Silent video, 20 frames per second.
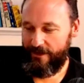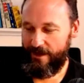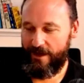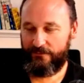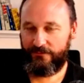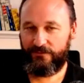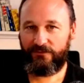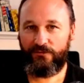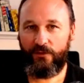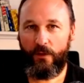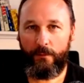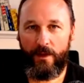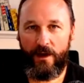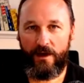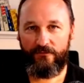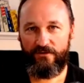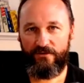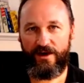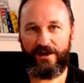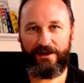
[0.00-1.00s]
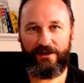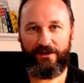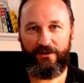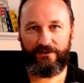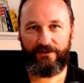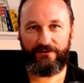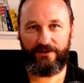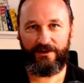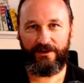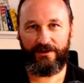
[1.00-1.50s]
Stop
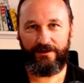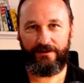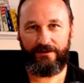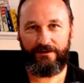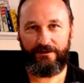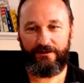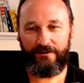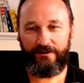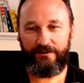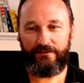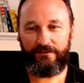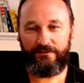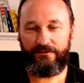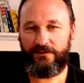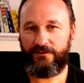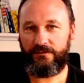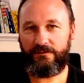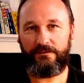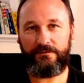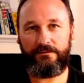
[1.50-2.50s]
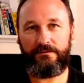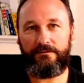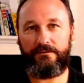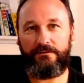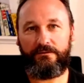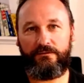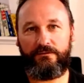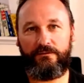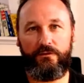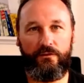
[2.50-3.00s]
overanalyzing it. Just
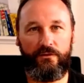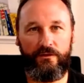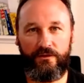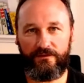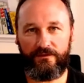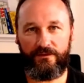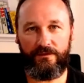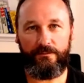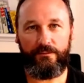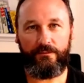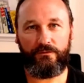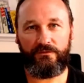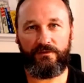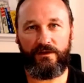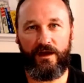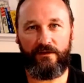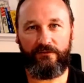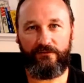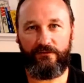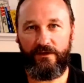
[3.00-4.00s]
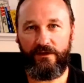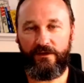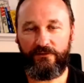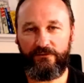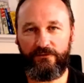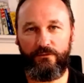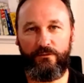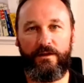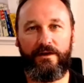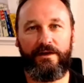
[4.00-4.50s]
do the simple stuff,
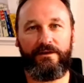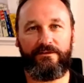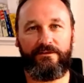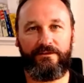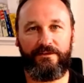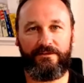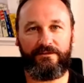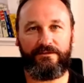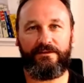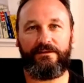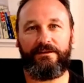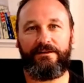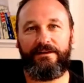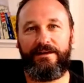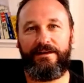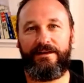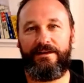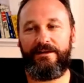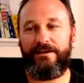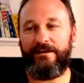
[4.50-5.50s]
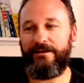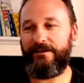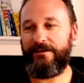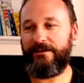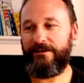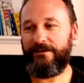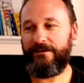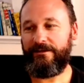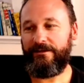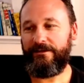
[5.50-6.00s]
do it consistently,
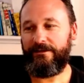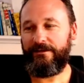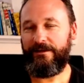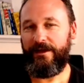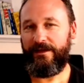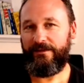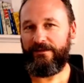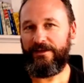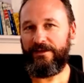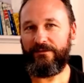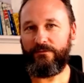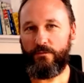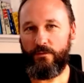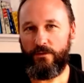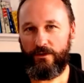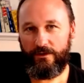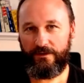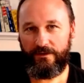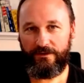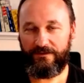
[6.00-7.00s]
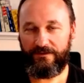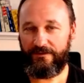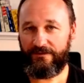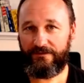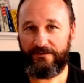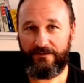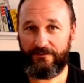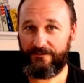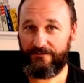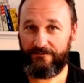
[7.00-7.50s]
and things work.
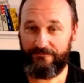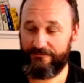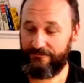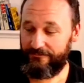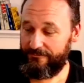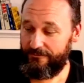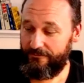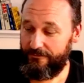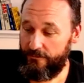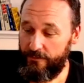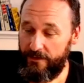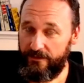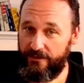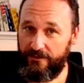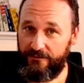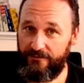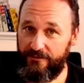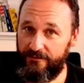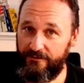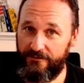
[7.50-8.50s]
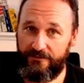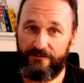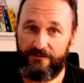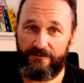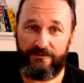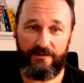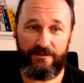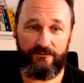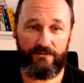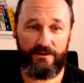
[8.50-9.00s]
Consistency
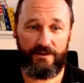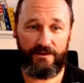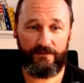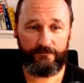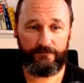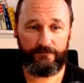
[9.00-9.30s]
is everything.